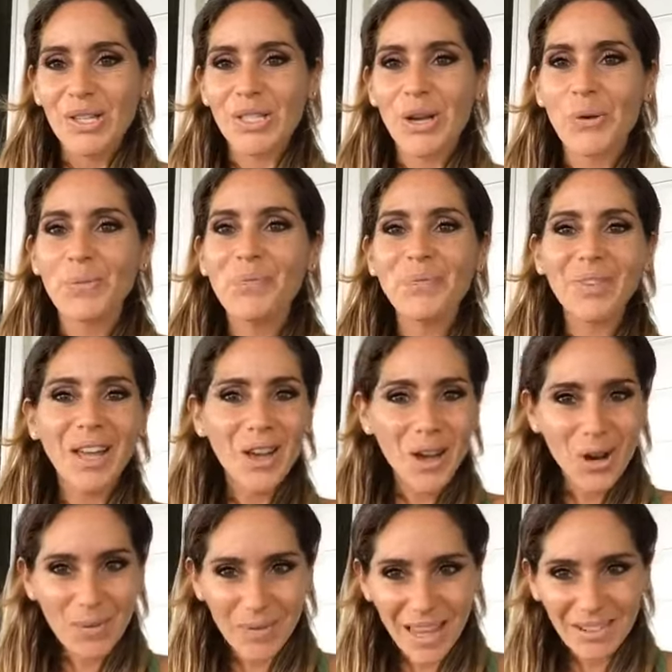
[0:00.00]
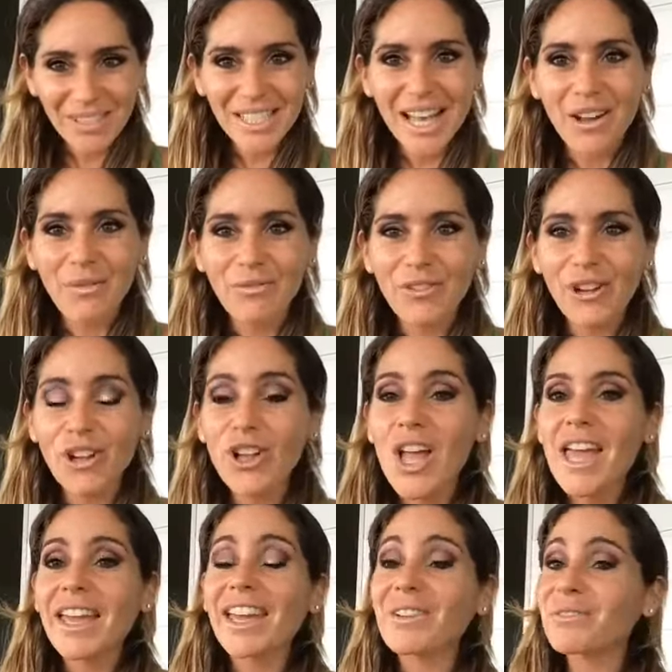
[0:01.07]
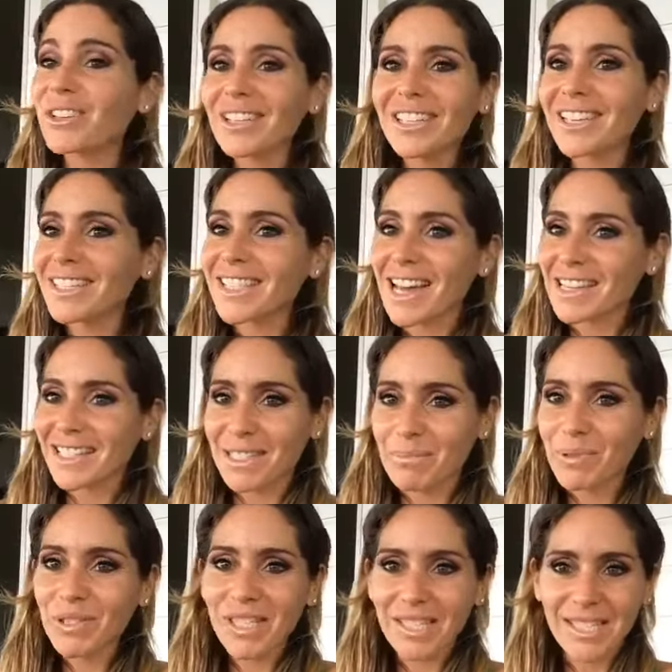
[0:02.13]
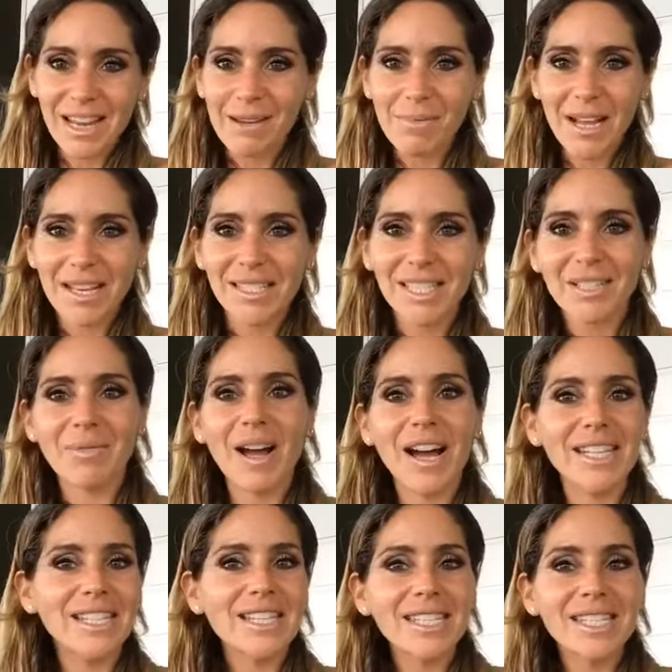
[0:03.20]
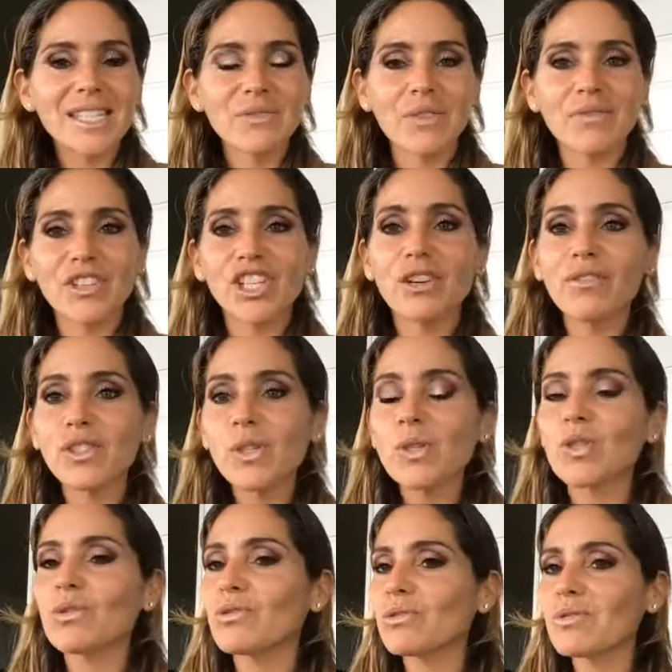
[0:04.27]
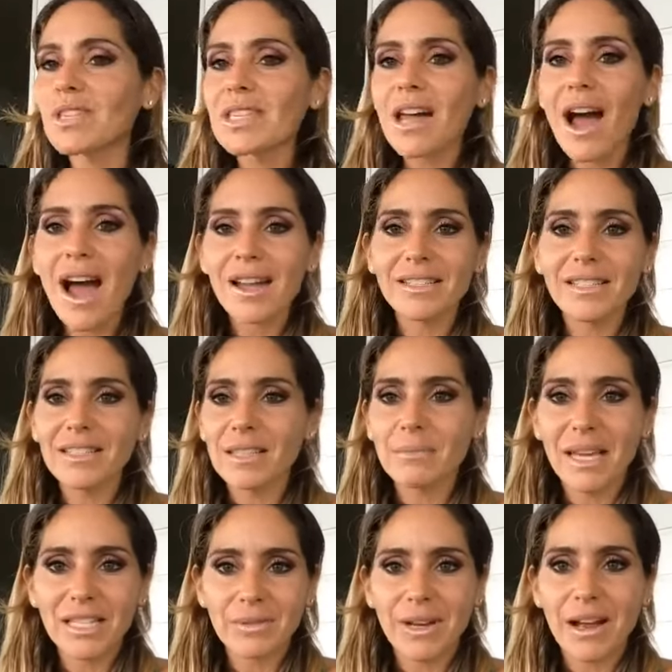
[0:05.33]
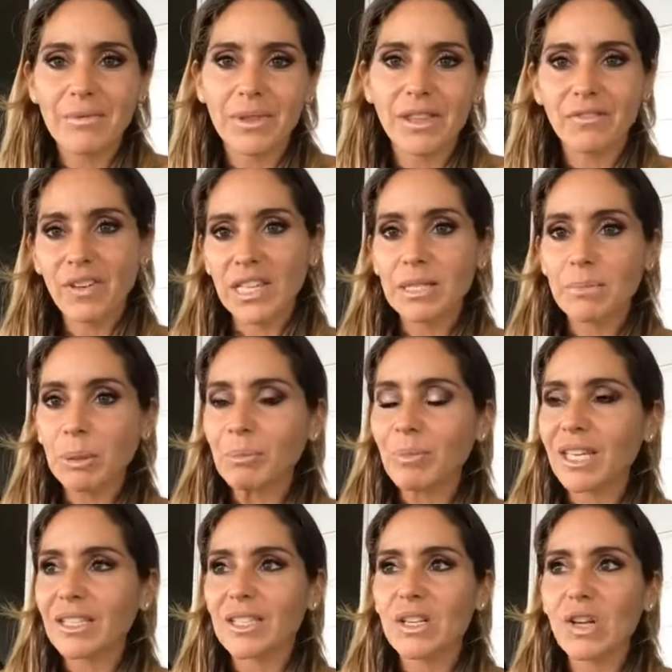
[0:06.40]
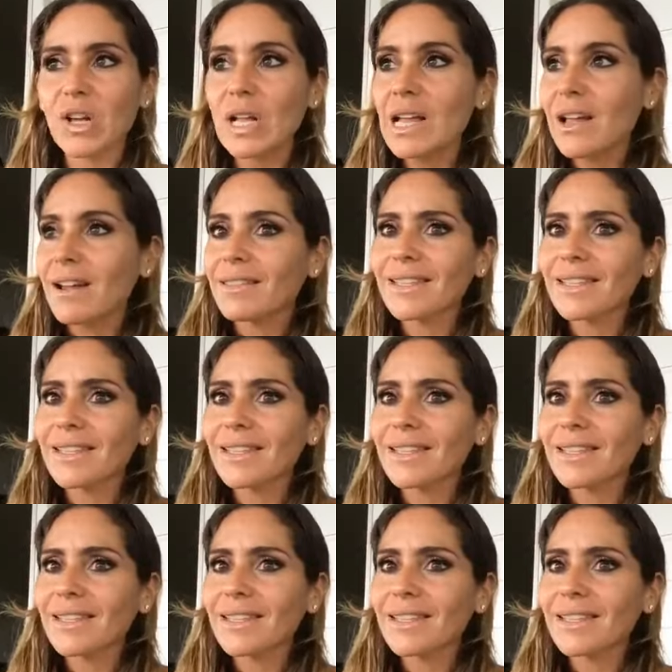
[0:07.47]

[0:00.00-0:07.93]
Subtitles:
So I hope that was helpful. It really is that simple to set up custom audiences from video views. You do not need to mess around with the Facebook pixel.